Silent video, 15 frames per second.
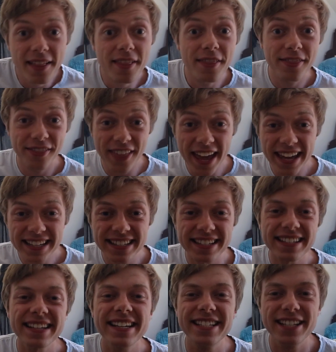
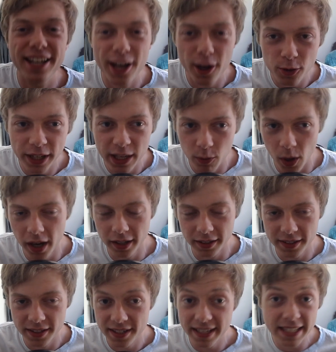This is Lonely
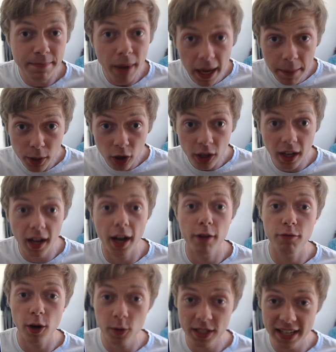Worlds. It's my book, I
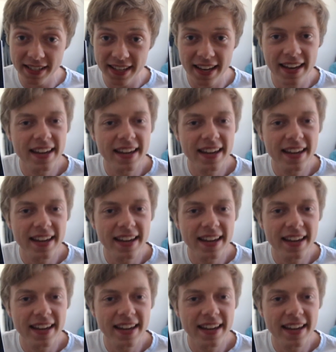wrote it.